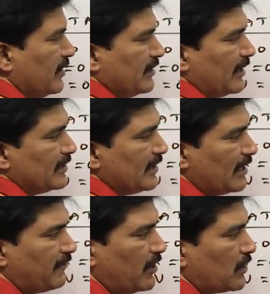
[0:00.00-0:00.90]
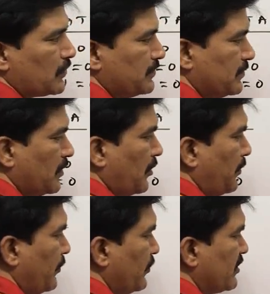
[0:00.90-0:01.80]
that is equal to
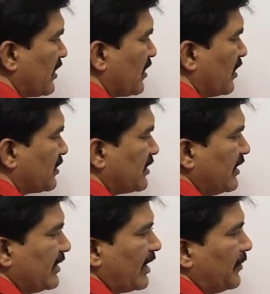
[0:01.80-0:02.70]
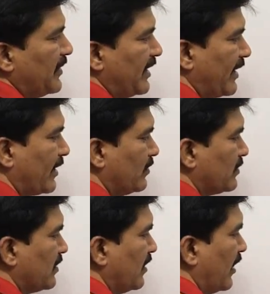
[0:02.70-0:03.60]
mu is a constant, it can be taken
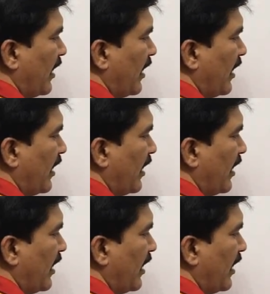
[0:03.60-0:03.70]
out,